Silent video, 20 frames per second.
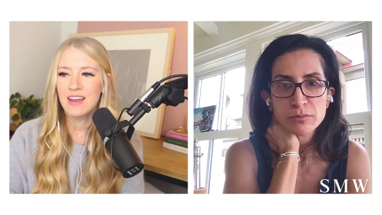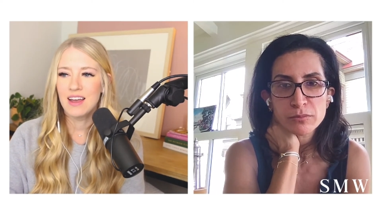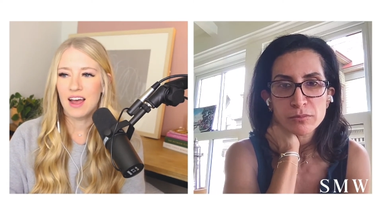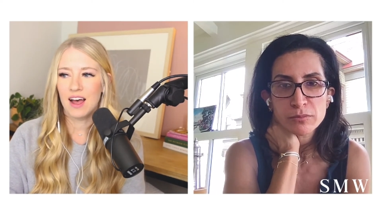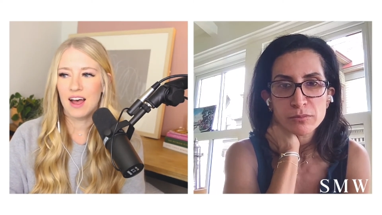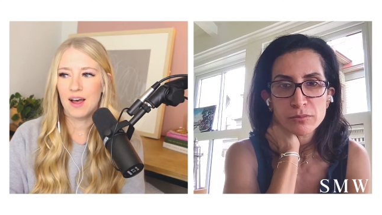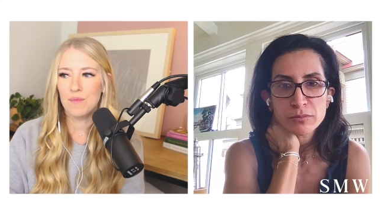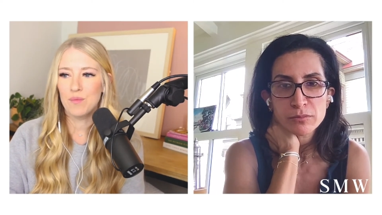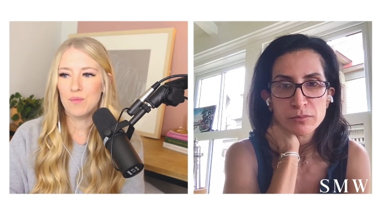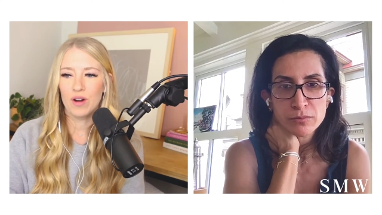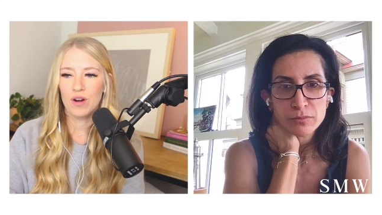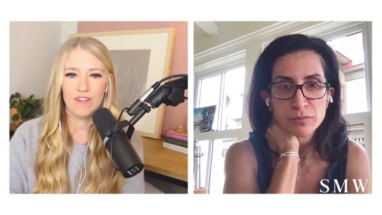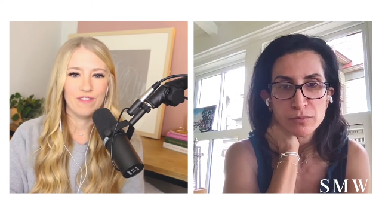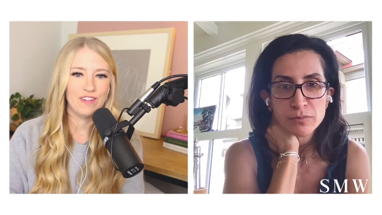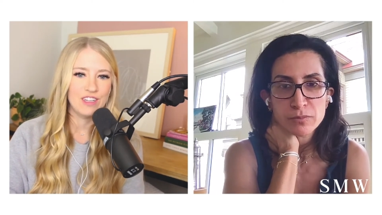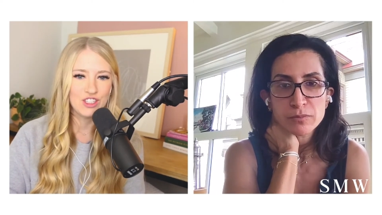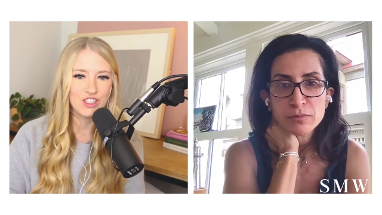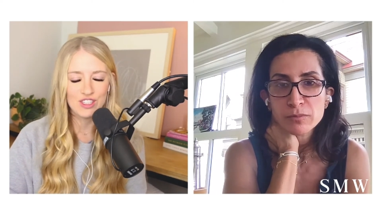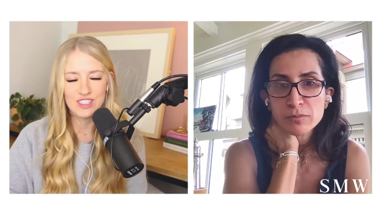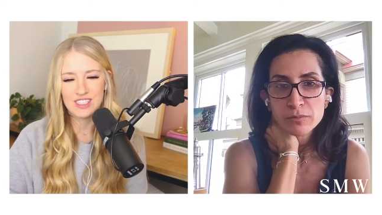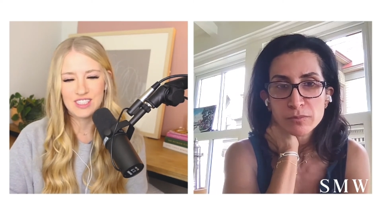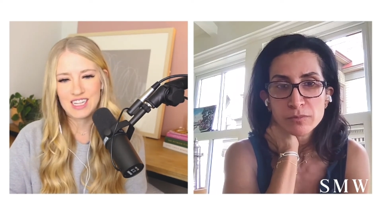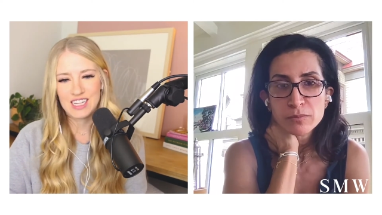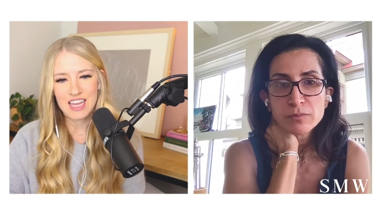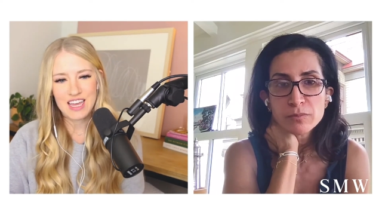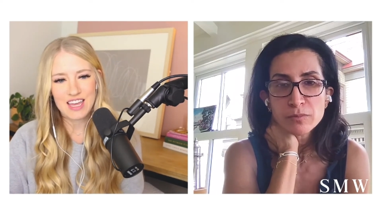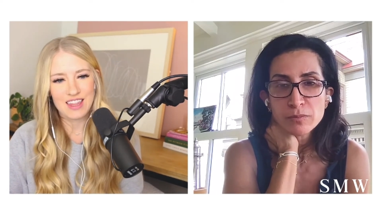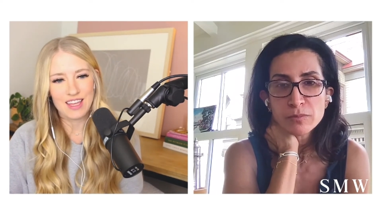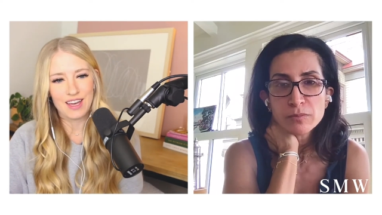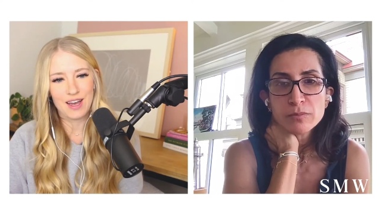Speaker 1: um, more
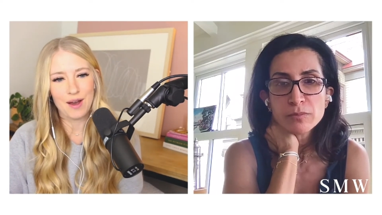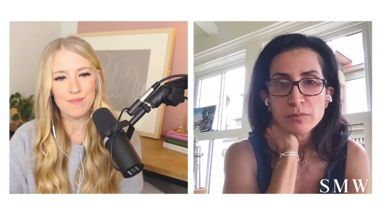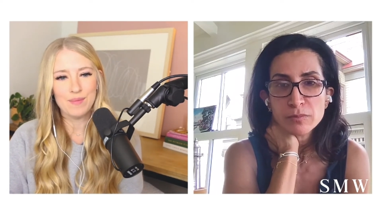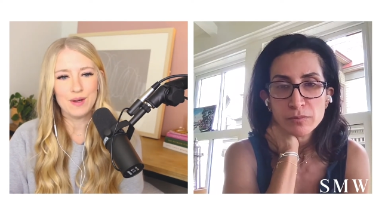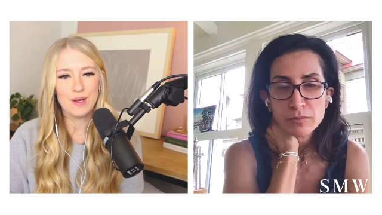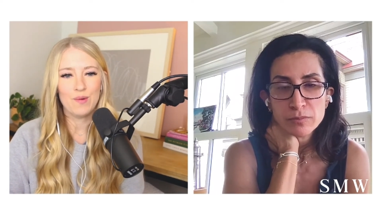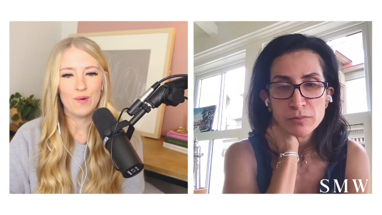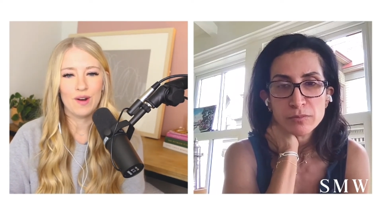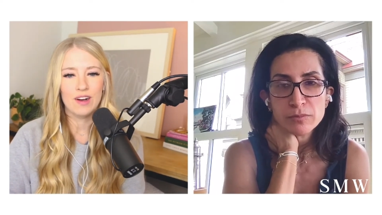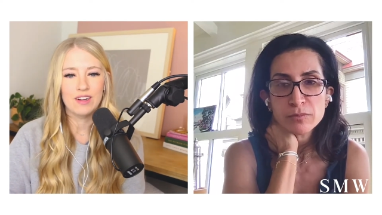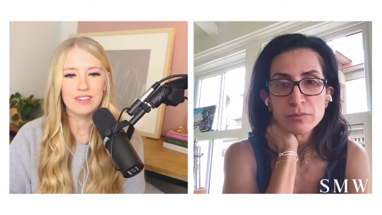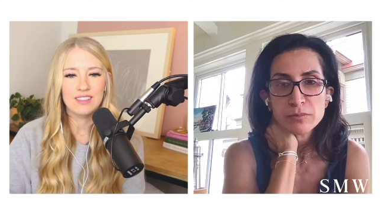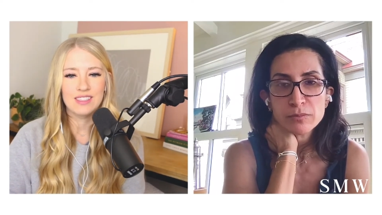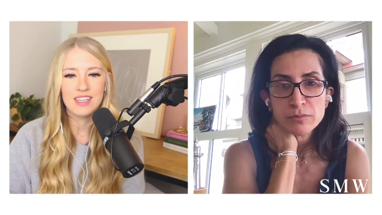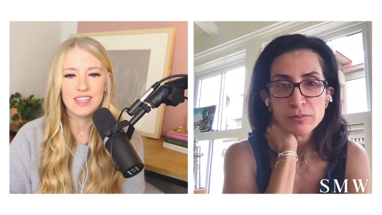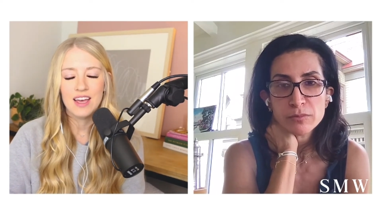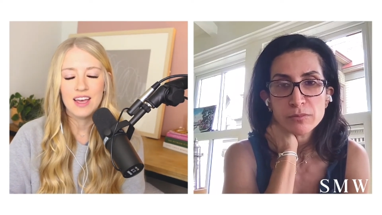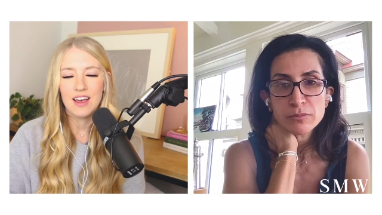efficiency, the company wants